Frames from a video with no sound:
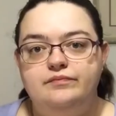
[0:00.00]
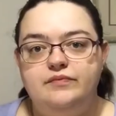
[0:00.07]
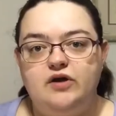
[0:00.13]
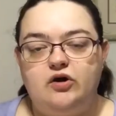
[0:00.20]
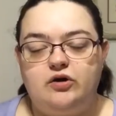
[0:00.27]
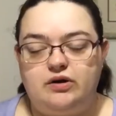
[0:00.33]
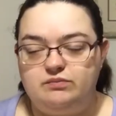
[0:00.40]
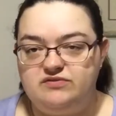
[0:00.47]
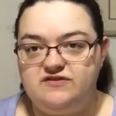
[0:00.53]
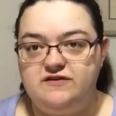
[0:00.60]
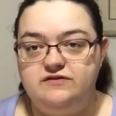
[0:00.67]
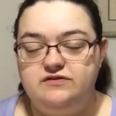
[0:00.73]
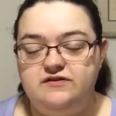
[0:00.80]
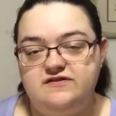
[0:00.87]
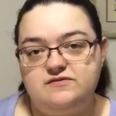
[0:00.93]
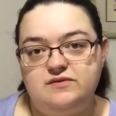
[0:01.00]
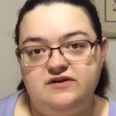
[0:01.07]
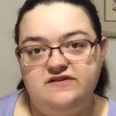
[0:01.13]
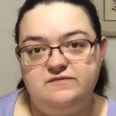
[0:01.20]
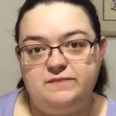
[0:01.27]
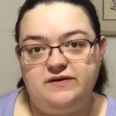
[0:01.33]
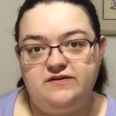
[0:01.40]
Alright, so this one is
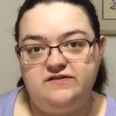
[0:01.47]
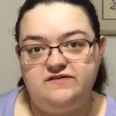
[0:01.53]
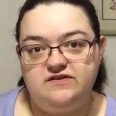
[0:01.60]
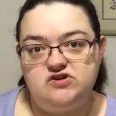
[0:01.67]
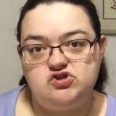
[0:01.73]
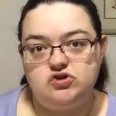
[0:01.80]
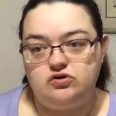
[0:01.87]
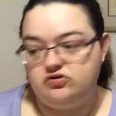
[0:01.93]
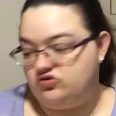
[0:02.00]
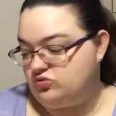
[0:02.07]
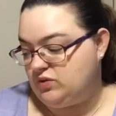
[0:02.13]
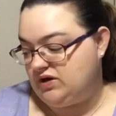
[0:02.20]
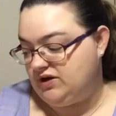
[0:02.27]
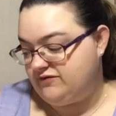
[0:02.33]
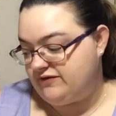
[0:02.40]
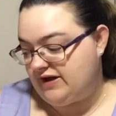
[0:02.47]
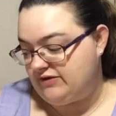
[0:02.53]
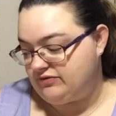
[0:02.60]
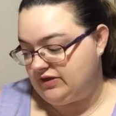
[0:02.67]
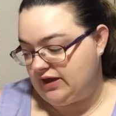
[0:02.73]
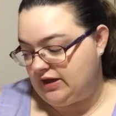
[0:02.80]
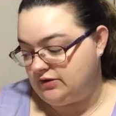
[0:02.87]
being stitched on 25
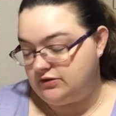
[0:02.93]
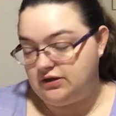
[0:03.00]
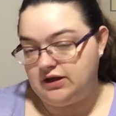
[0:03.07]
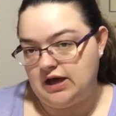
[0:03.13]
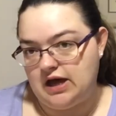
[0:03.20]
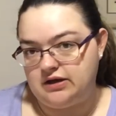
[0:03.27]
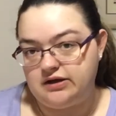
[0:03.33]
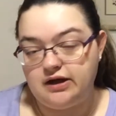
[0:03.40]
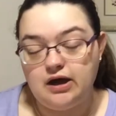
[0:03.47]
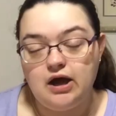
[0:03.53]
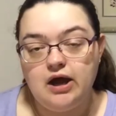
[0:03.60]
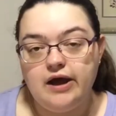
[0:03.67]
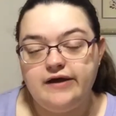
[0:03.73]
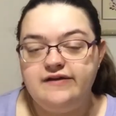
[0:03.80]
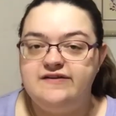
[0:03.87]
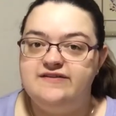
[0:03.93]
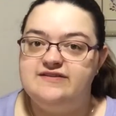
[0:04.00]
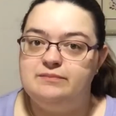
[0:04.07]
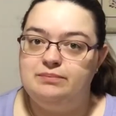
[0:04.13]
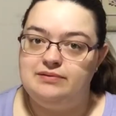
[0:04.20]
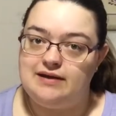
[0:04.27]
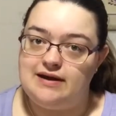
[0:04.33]
count Lugana. It's the
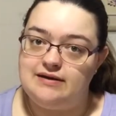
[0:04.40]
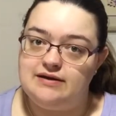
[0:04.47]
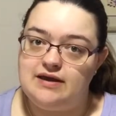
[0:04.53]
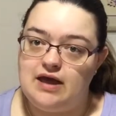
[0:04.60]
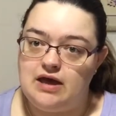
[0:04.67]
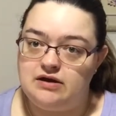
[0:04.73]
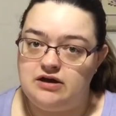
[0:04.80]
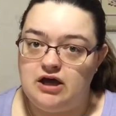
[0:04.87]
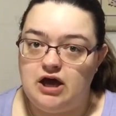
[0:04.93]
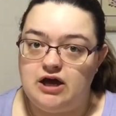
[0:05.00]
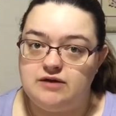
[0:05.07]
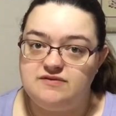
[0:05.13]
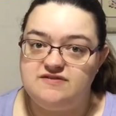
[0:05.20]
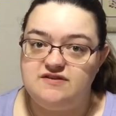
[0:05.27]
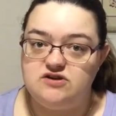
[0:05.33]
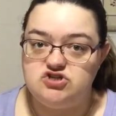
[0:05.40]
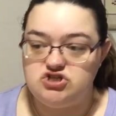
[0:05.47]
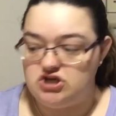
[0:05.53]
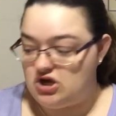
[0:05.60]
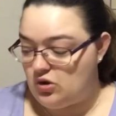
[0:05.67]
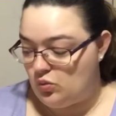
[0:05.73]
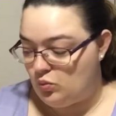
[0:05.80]
plain Lugana. I'm stitching
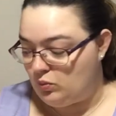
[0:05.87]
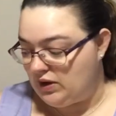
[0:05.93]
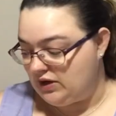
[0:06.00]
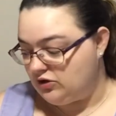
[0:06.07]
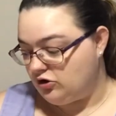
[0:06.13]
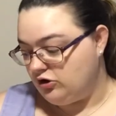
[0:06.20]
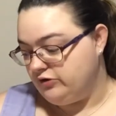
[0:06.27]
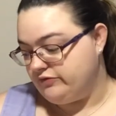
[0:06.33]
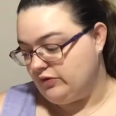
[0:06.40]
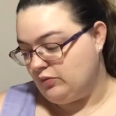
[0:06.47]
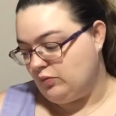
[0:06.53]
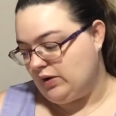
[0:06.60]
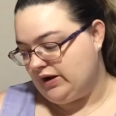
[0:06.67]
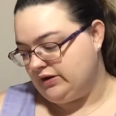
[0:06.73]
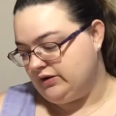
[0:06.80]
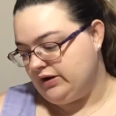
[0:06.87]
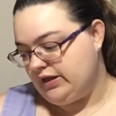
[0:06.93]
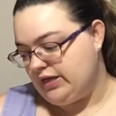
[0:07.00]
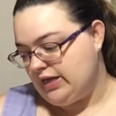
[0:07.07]
it 1/1.